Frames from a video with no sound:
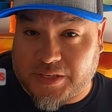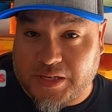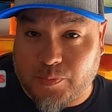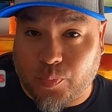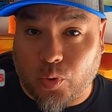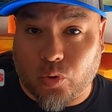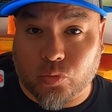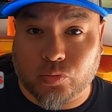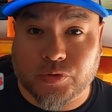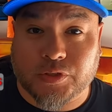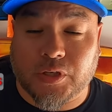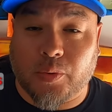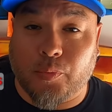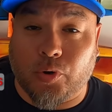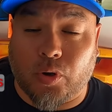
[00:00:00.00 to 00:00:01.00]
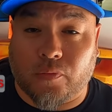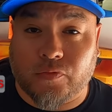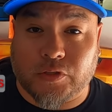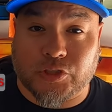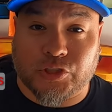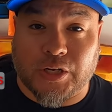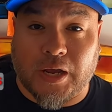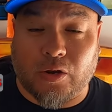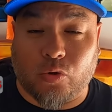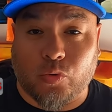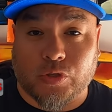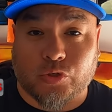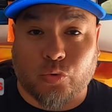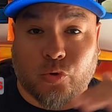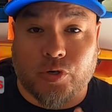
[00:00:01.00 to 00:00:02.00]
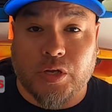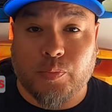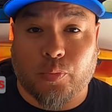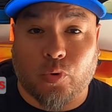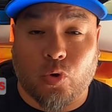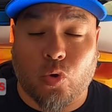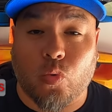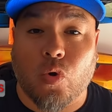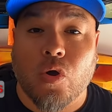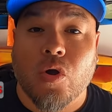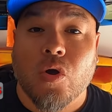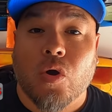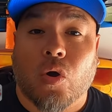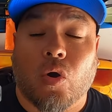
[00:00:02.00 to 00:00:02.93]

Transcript: deep holes, coming off the shallow into a deeper hole,